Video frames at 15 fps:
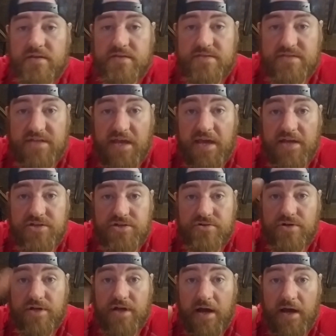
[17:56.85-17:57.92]
Stay
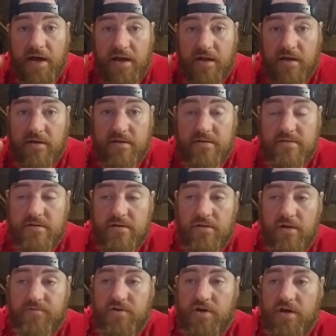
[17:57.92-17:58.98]
true to God.
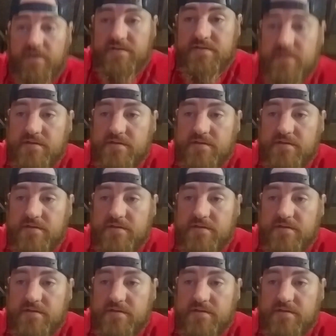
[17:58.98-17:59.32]
Love you guys.